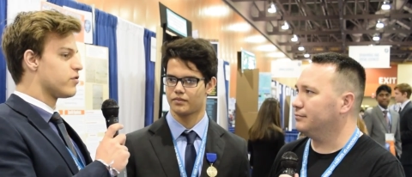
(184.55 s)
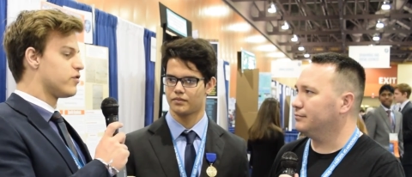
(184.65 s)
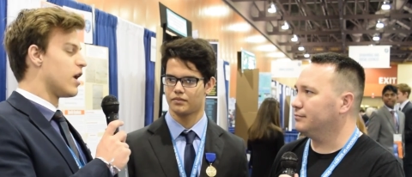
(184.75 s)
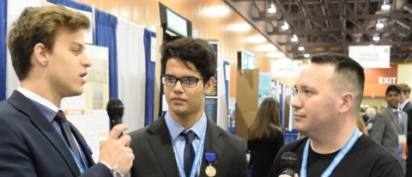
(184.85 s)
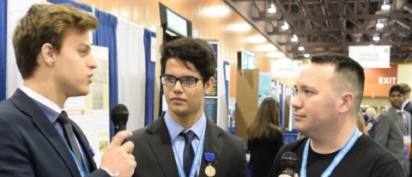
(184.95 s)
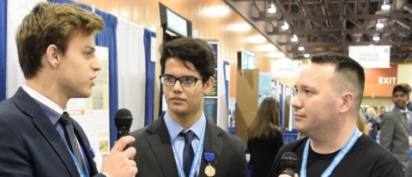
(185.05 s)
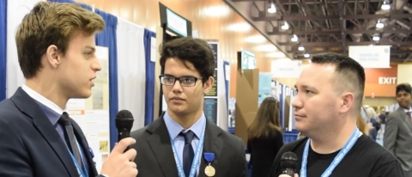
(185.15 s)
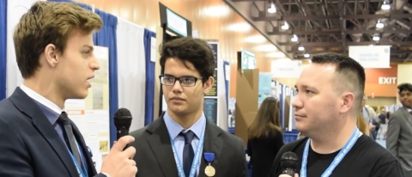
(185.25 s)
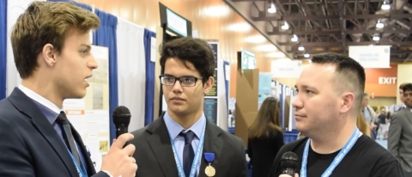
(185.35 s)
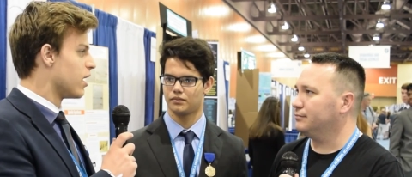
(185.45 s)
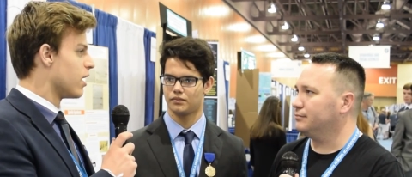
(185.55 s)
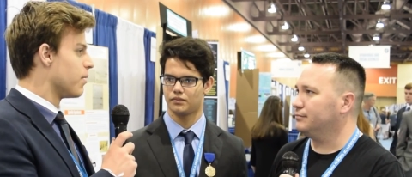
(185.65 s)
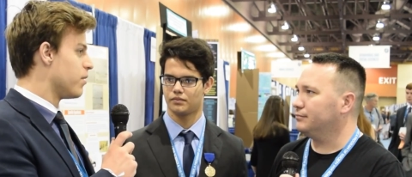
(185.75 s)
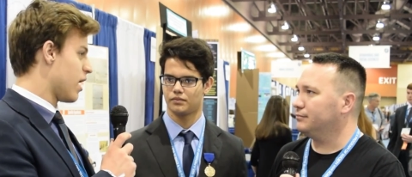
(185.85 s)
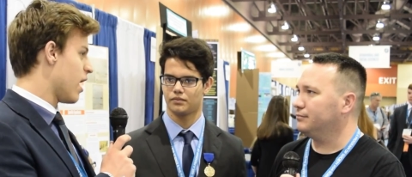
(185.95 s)
Speaker 1: change
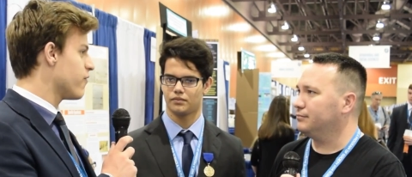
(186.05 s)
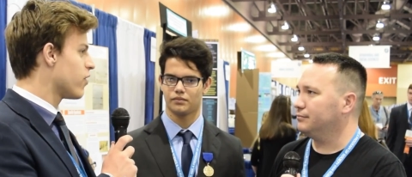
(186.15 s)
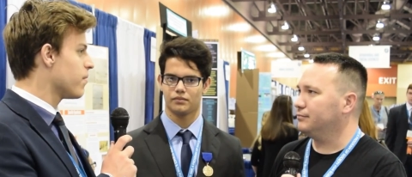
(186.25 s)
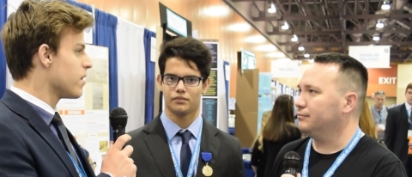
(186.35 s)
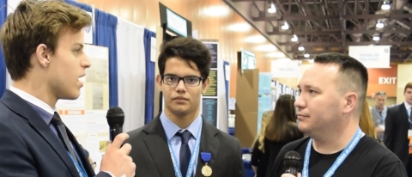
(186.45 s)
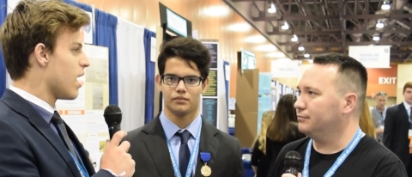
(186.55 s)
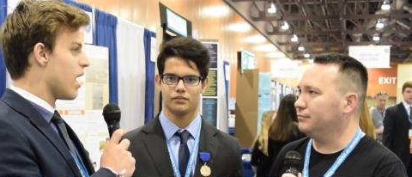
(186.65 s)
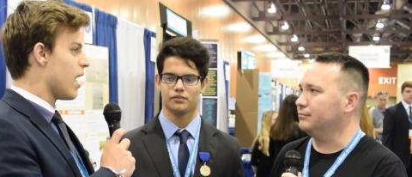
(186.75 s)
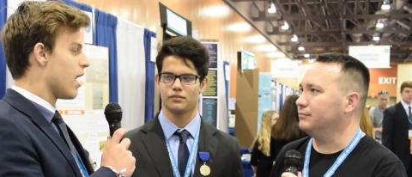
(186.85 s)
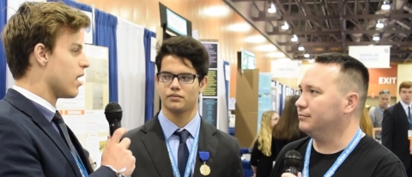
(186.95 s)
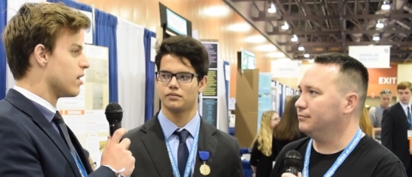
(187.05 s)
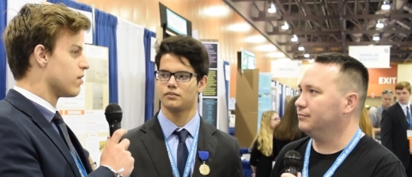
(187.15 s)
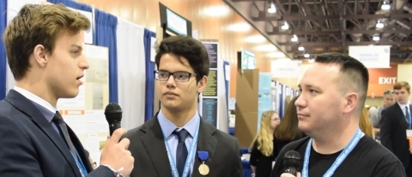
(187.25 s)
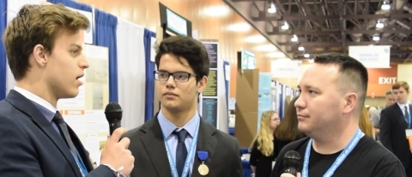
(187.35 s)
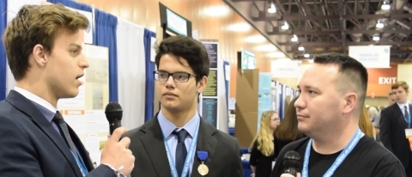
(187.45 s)
the behavior hmm.
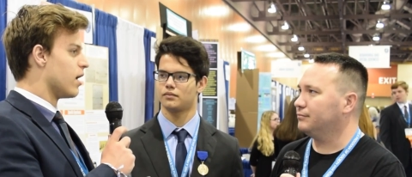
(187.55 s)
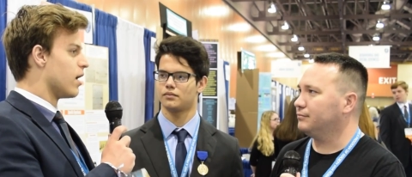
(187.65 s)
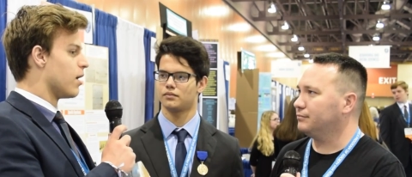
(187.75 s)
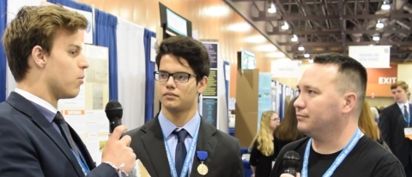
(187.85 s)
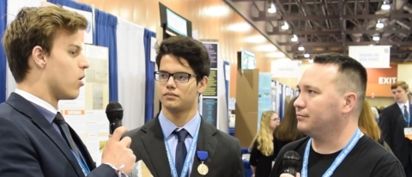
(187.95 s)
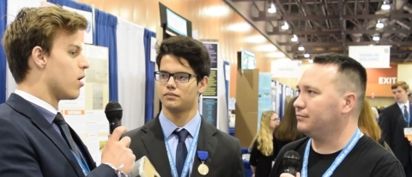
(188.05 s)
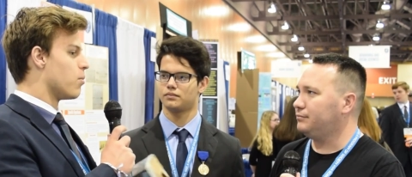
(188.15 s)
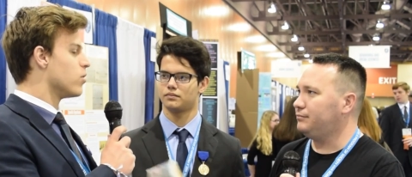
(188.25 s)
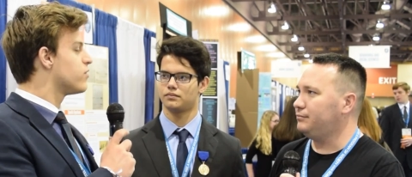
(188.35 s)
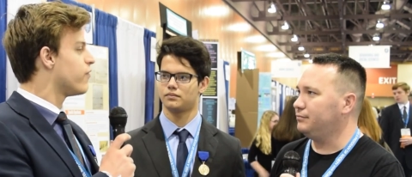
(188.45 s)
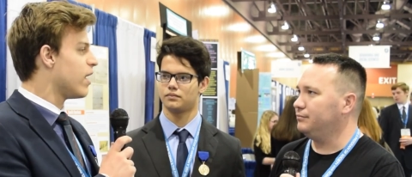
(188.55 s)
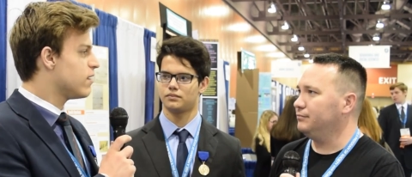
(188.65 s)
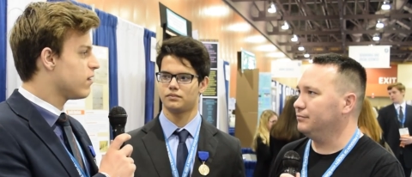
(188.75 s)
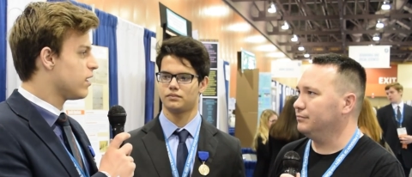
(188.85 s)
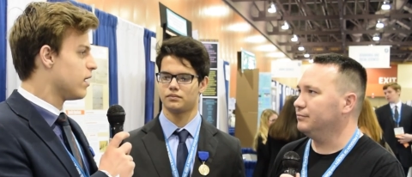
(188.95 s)
and uh, more
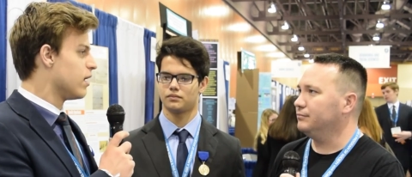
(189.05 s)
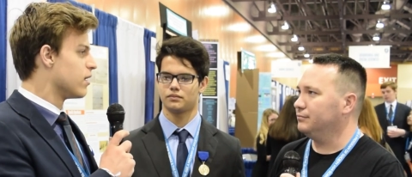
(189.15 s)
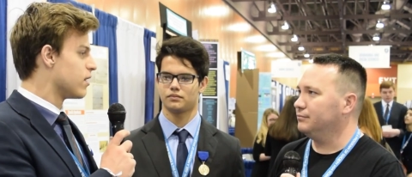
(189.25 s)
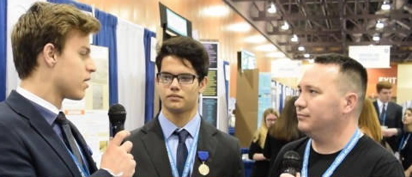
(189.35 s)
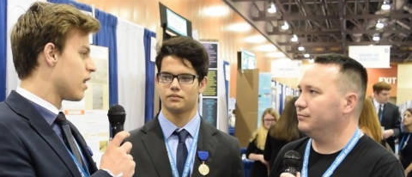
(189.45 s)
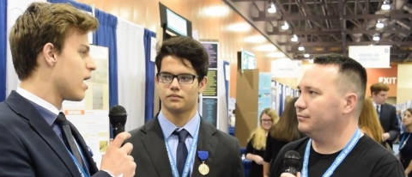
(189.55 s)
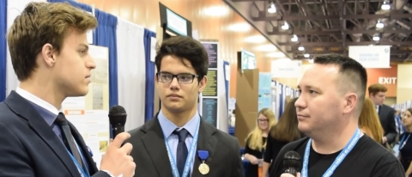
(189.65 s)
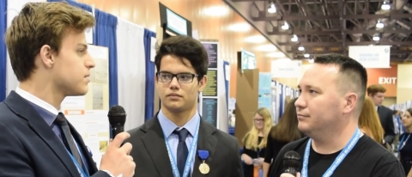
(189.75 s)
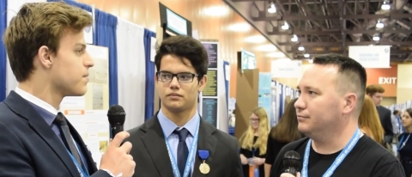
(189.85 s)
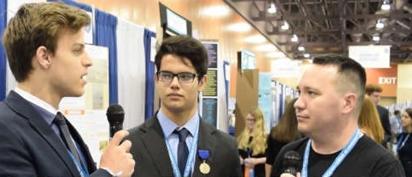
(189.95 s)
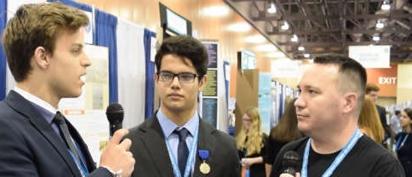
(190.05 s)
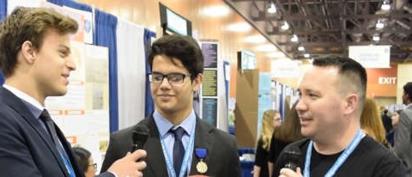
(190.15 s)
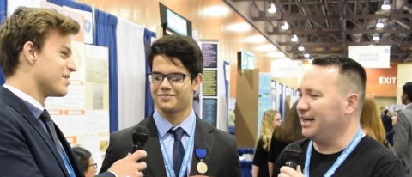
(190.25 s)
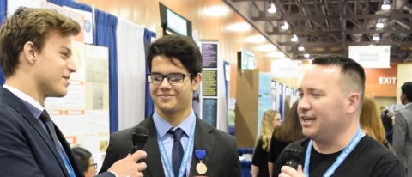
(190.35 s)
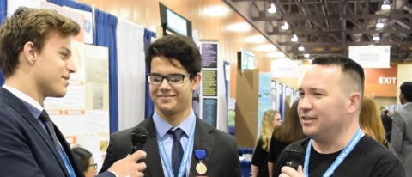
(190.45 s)
motivating in the class
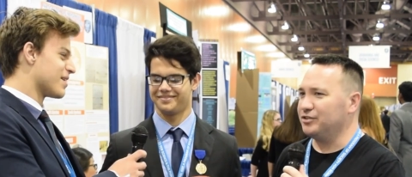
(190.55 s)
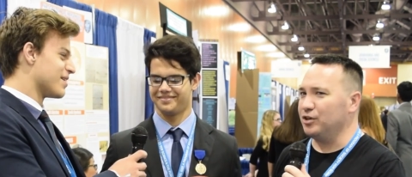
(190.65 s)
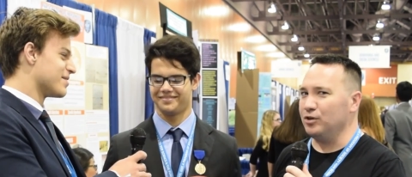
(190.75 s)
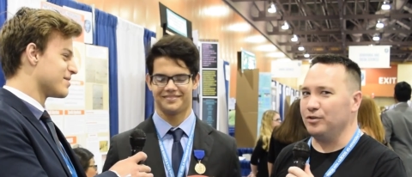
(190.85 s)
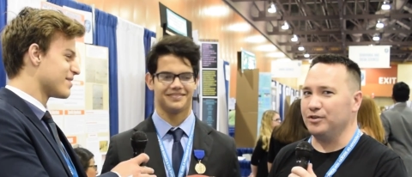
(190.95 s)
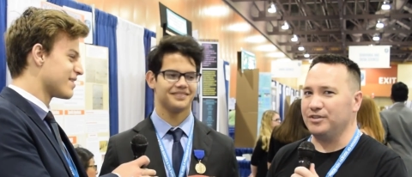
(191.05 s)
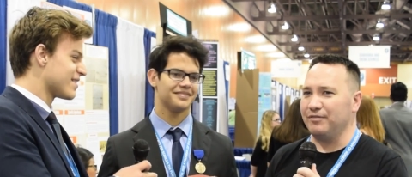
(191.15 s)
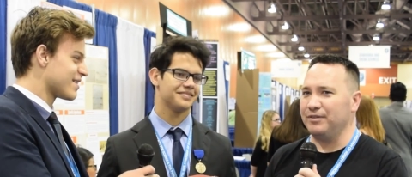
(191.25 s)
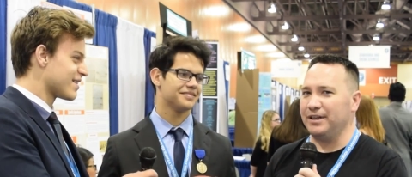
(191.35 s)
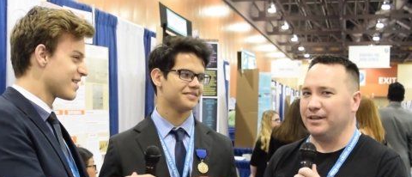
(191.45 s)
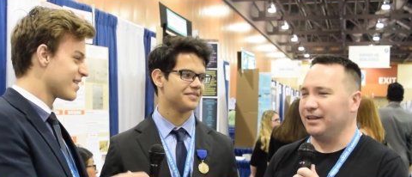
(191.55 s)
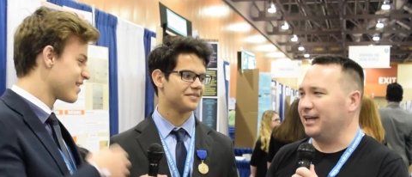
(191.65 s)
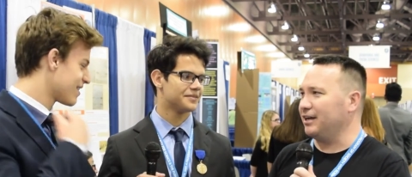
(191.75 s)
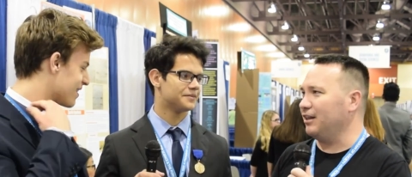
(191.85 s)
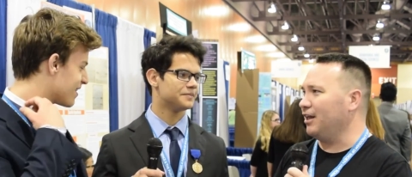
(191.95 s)
Speaker 2: yeah so there's definitely
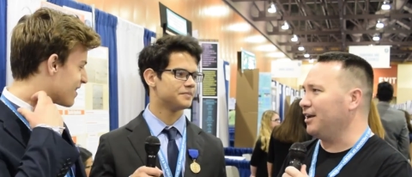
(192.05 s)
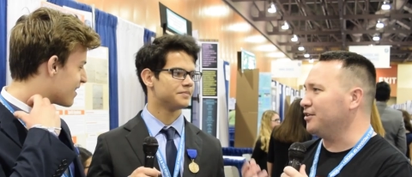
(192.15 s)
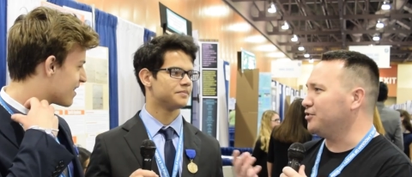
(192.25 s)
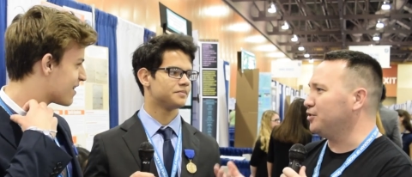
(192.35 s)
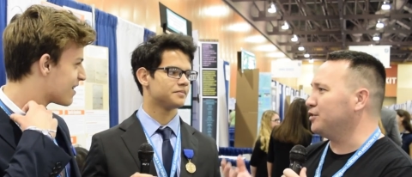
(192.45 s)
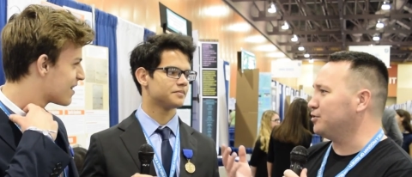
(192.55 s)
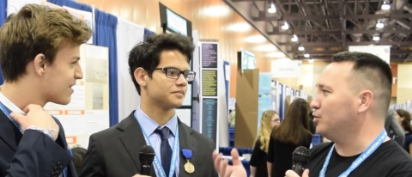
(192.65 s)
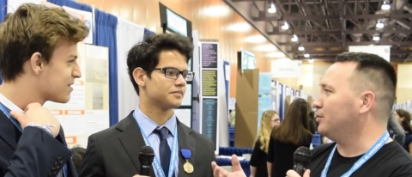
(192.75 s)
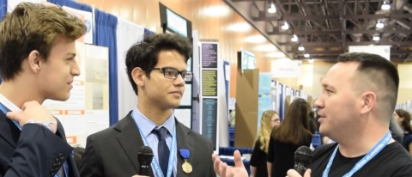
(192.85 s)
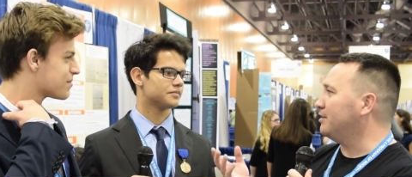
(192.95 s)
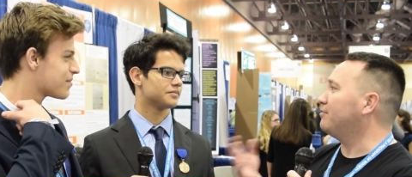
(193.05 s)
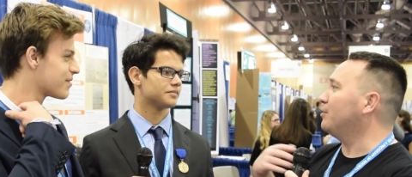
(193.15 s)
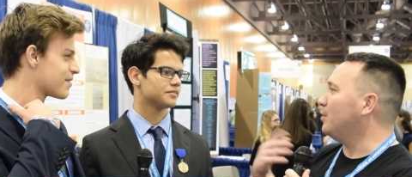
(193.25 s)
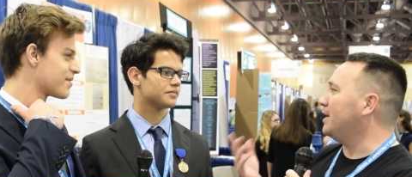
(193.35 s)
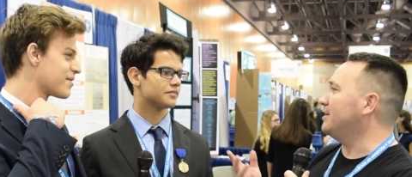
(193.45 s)
like a lot of students learn
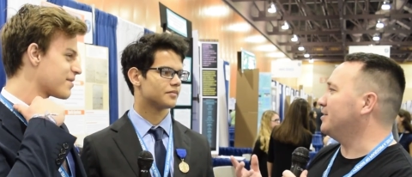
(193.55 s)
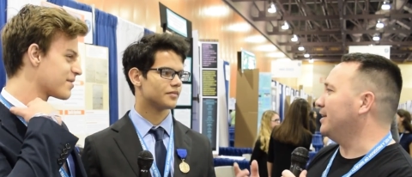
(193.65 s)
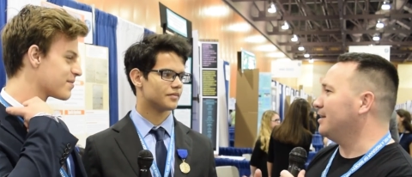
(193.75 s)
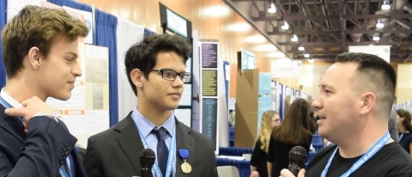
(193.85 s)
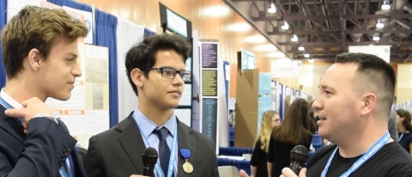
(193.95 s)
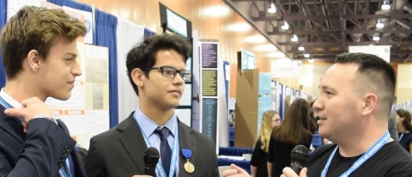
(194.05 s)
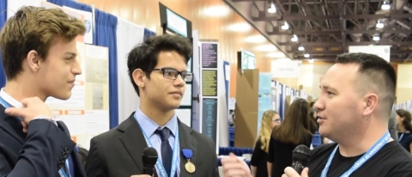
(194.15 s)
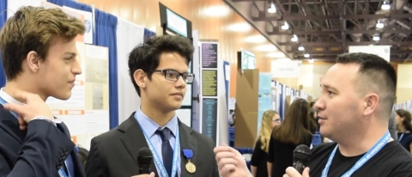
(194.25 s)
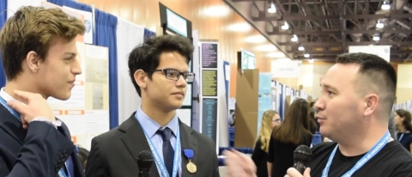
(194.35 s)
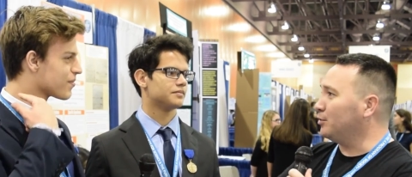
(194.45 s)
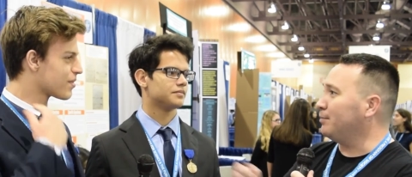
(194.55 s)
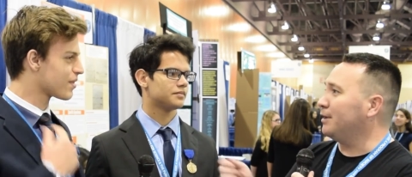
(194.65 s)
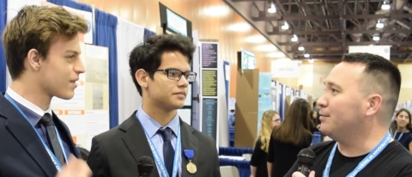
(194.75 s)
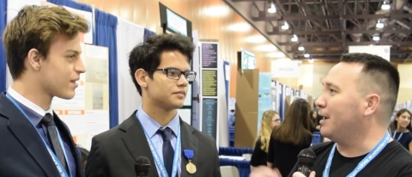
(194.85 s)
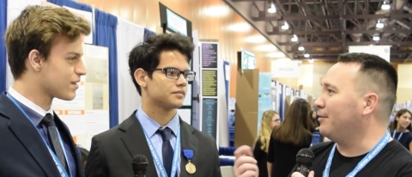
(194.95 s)
different ways like some learn
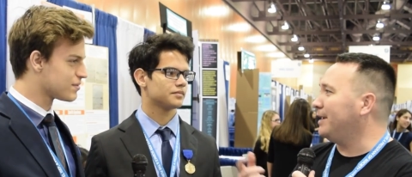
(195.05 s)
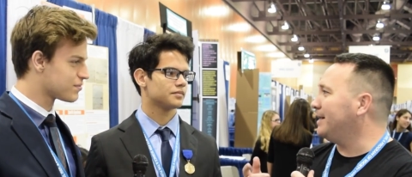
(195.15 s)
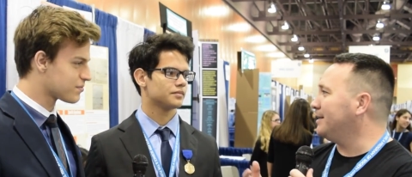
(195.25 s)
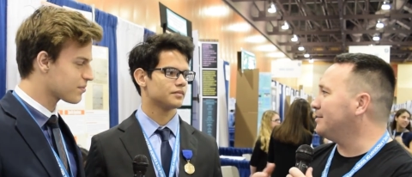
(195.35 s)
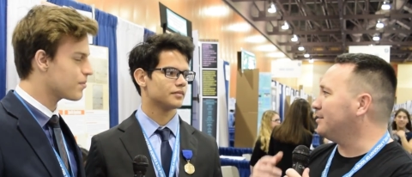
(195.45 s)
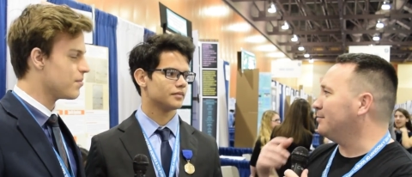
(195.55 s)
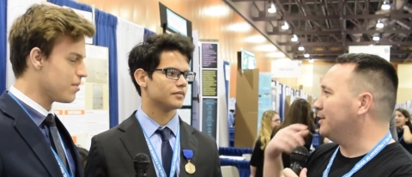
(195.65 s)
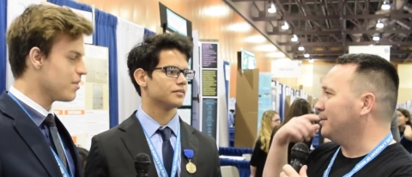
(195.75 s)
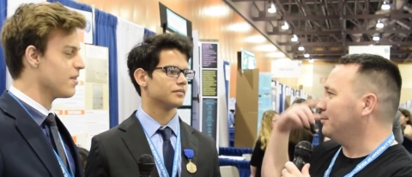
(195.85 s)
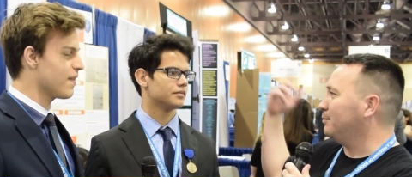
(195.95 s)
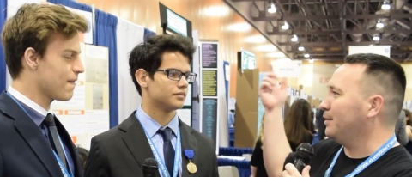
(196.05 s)
better by reading some learn